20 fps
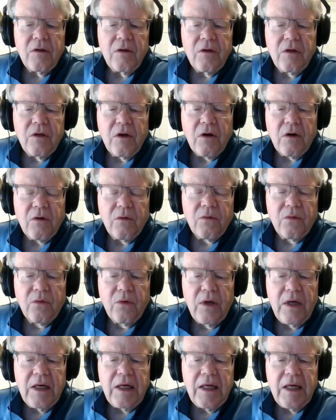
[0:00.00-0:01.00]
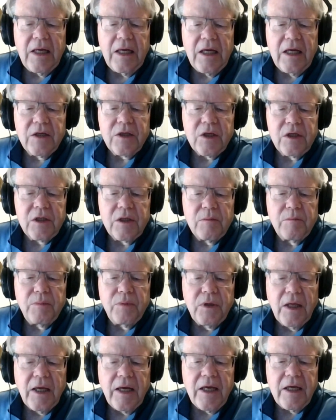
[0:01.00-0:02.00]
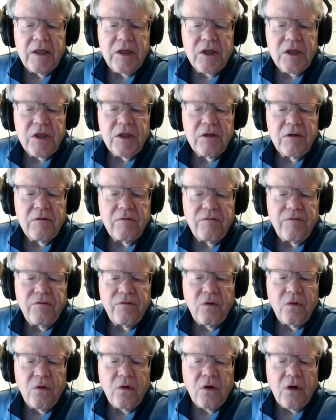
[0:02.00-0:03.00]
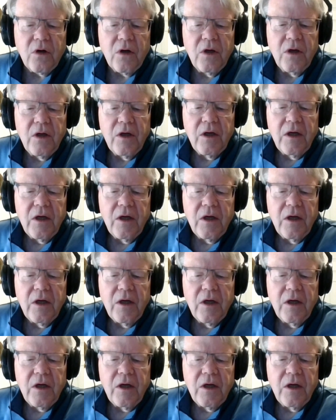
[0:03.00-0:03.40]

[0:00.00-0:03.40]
there really isn't a place for